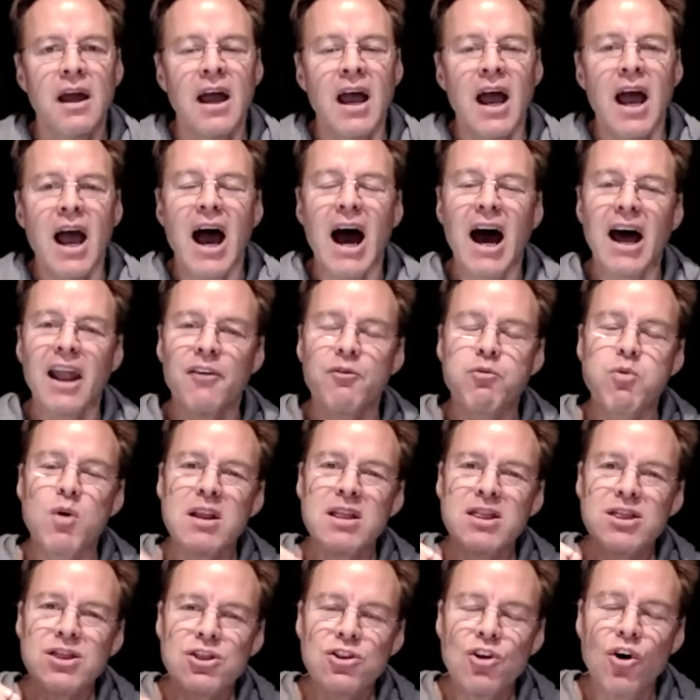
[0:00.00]
And if we're
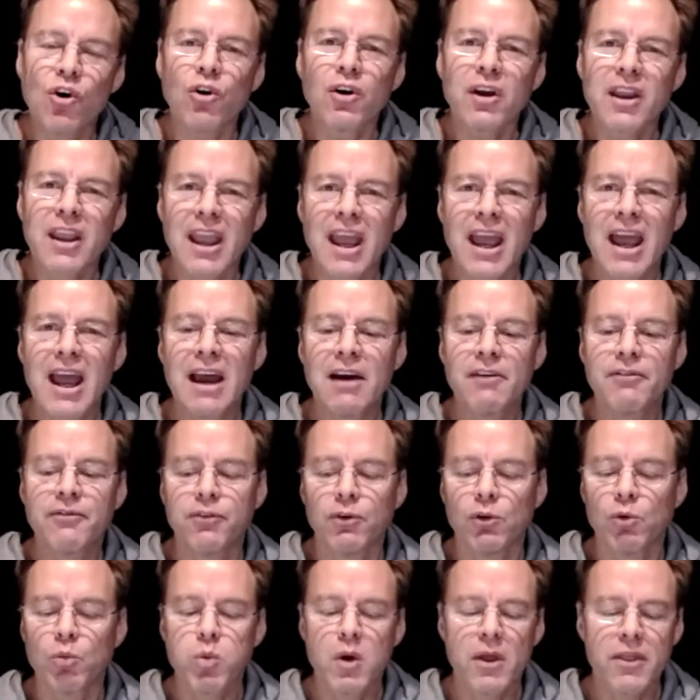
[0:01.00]
not careful
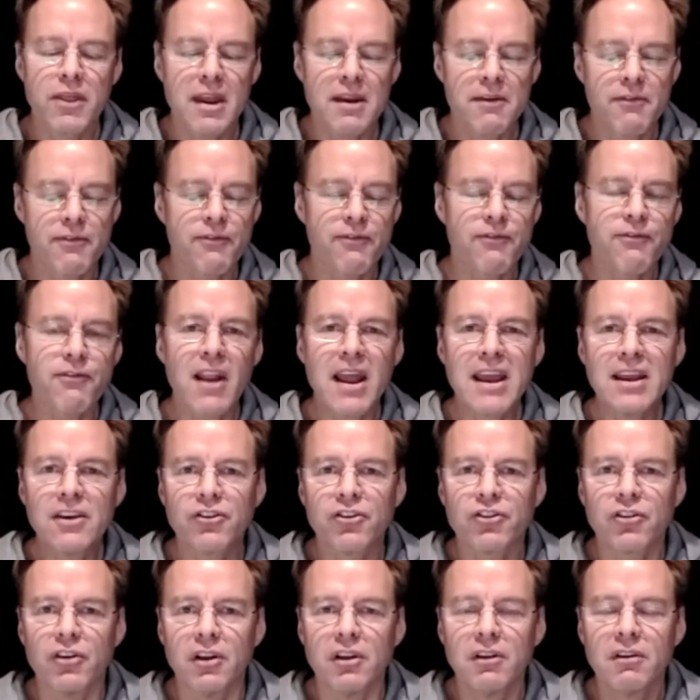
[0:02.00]
with
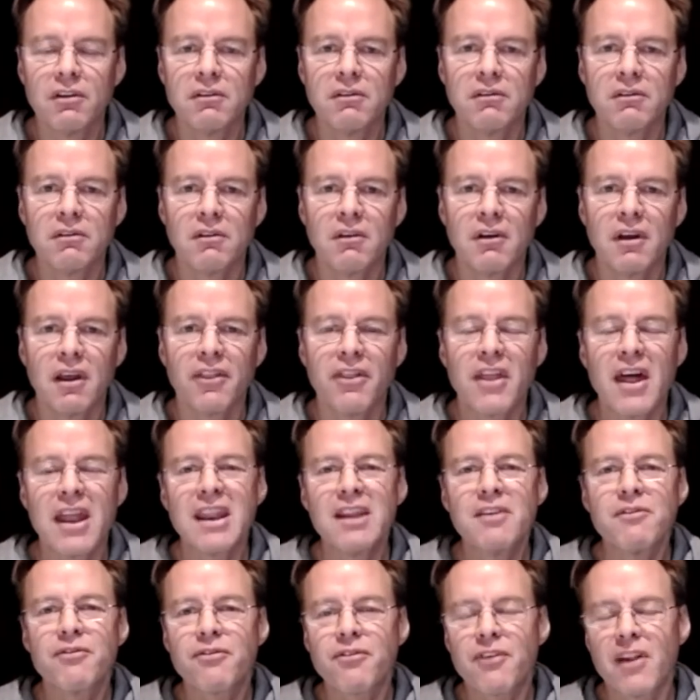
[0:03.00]
inflation, then
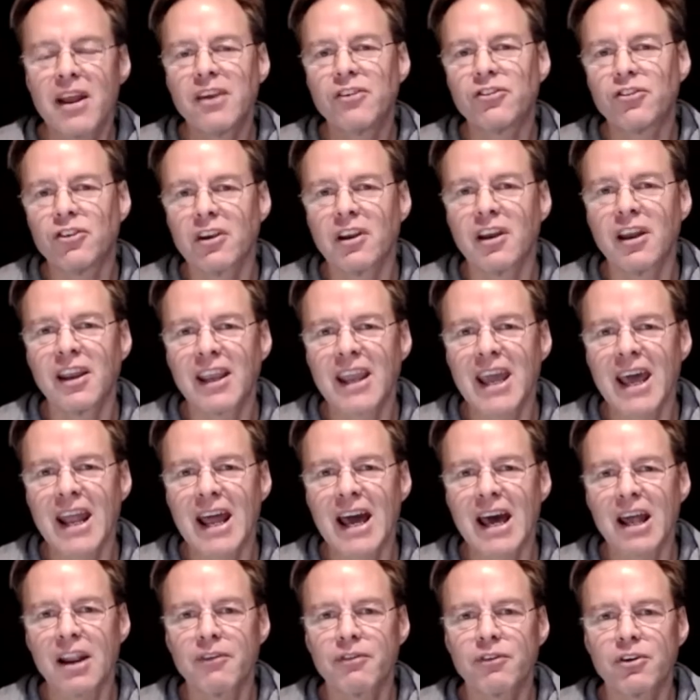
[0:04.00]
inflation can get out
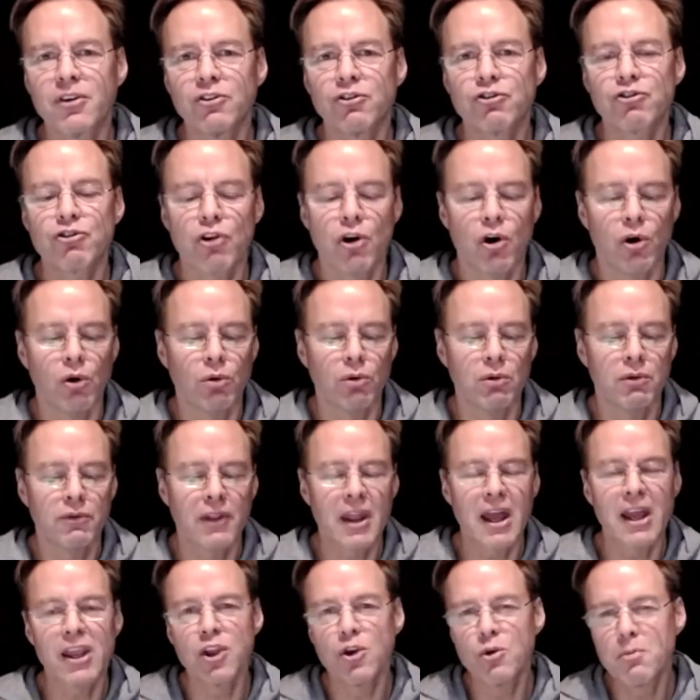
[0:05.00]
of control. Now,
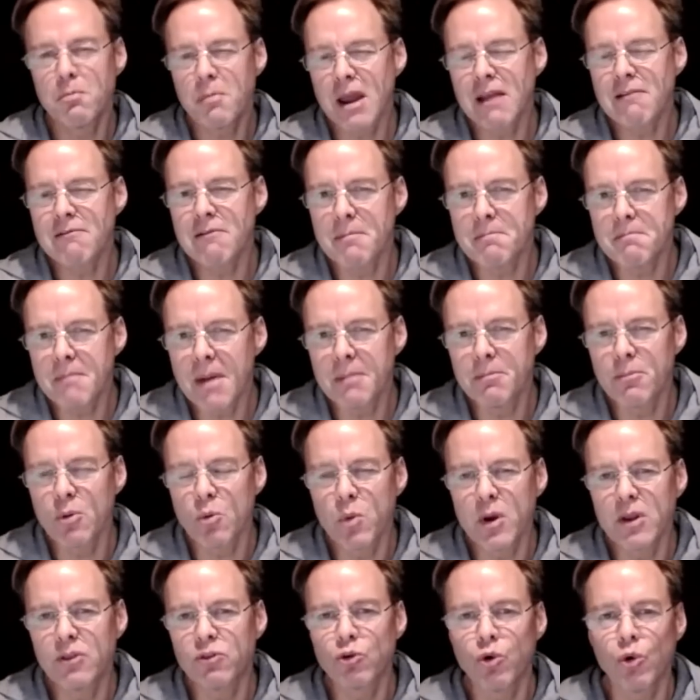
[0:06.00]
you may remember we
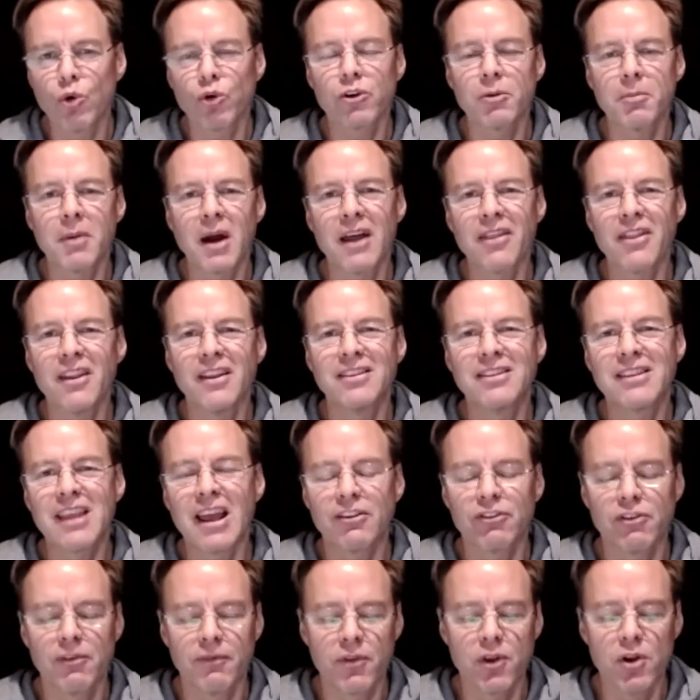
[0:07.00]
talked about the debt of
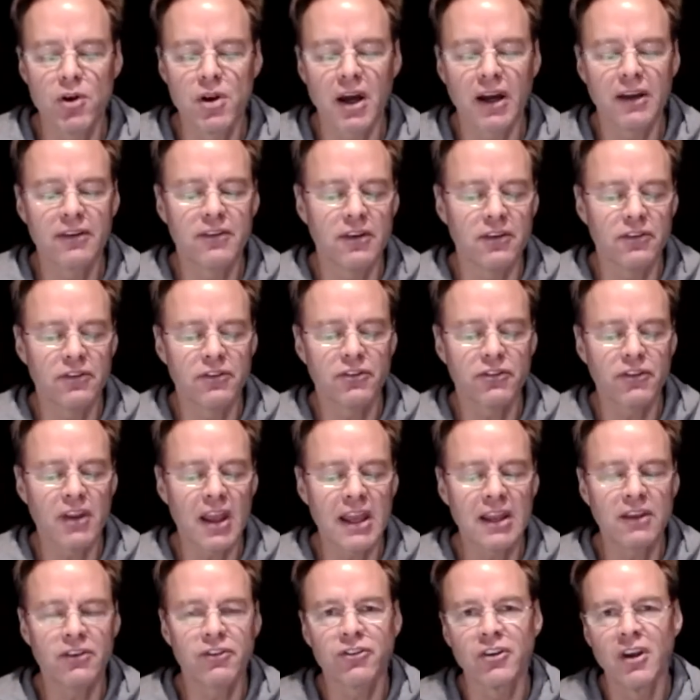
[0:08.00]
the United
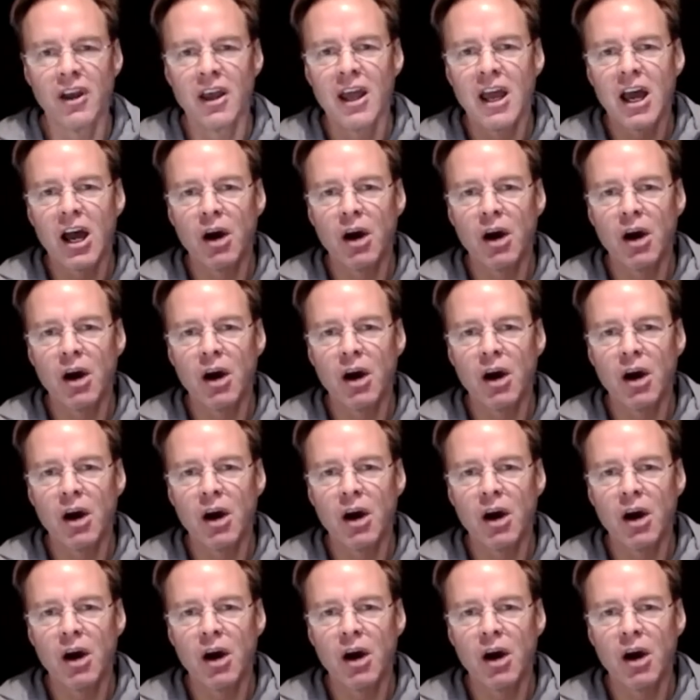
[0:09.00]
States, and we